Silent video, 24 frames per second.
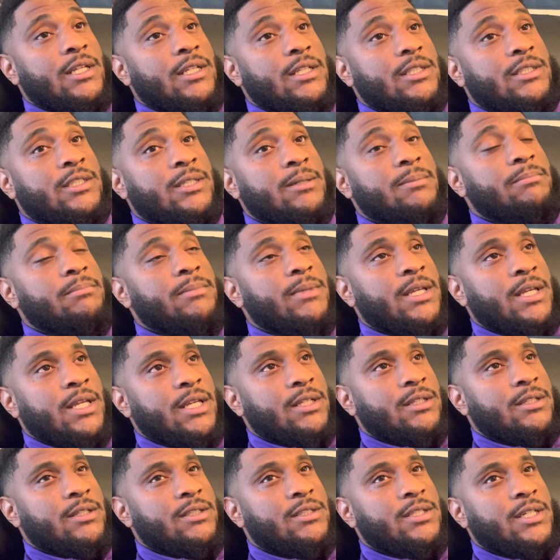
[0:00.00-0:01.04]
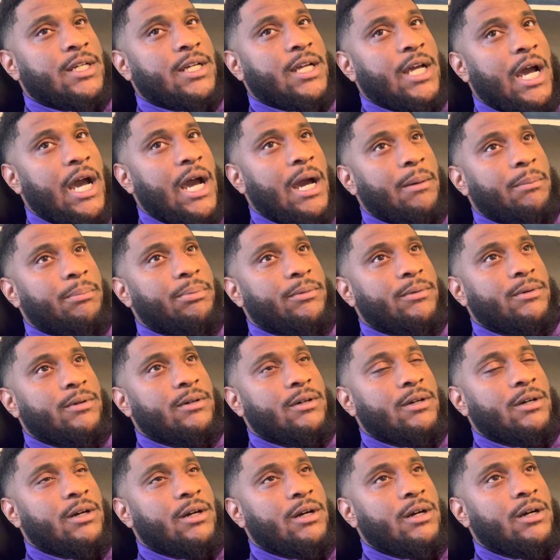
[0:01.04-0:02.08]
to me to cop.
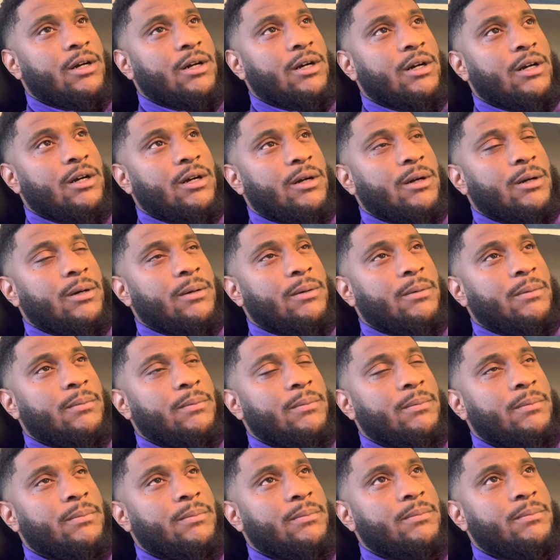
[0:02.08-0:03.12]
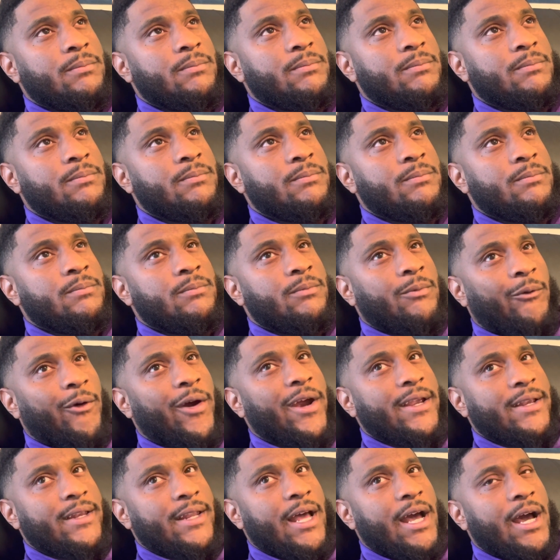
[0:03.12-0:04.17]

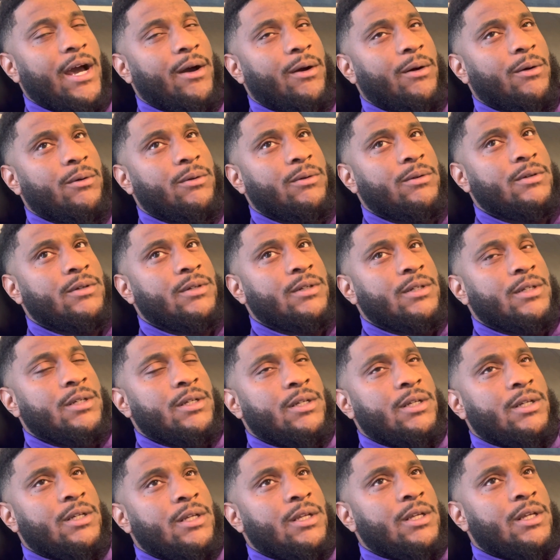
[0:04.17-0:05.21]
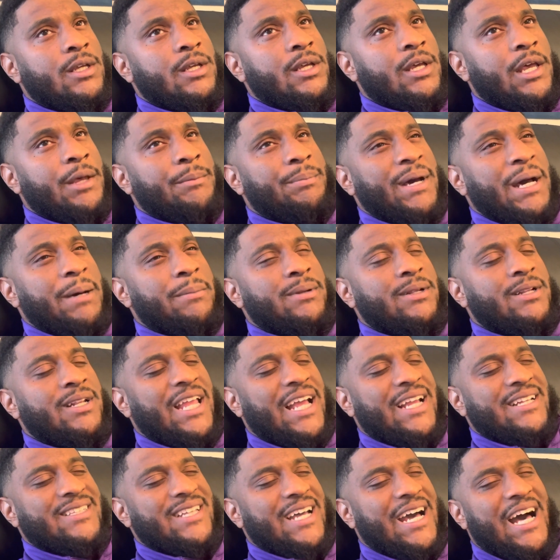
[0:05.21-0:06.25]
Right now, and probably
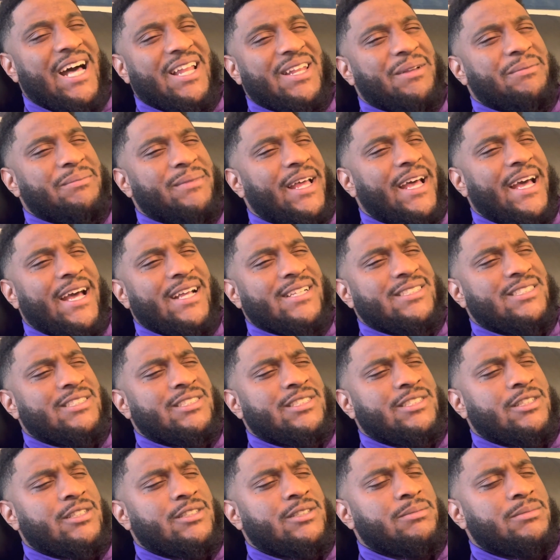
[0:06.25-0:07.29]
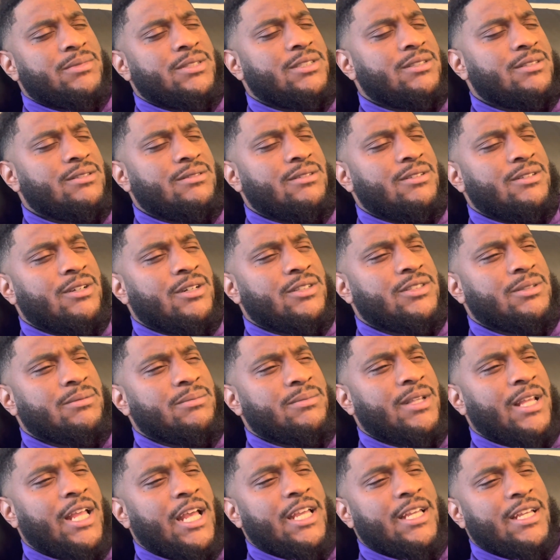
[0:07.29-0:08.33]
like the Olive Nines,
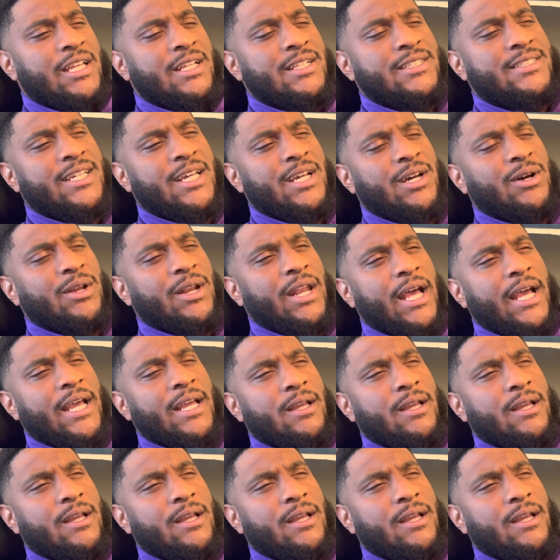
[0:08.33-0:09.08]
until